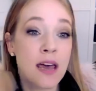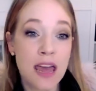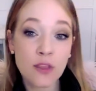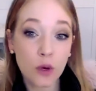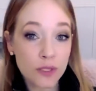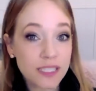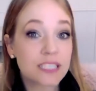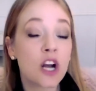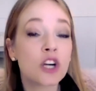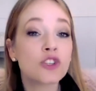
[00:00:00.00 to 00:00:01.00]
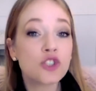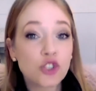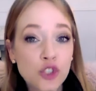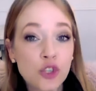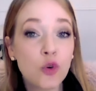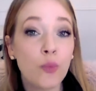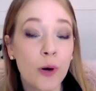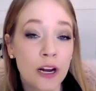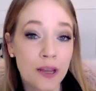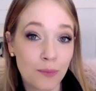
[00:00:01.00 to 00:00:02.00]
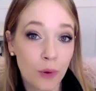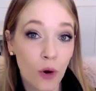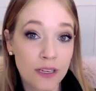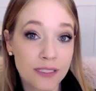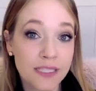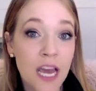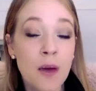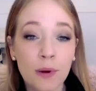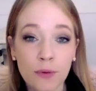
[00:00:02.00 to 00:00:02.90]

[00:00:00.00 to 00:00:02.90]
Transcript: And those things are super important. But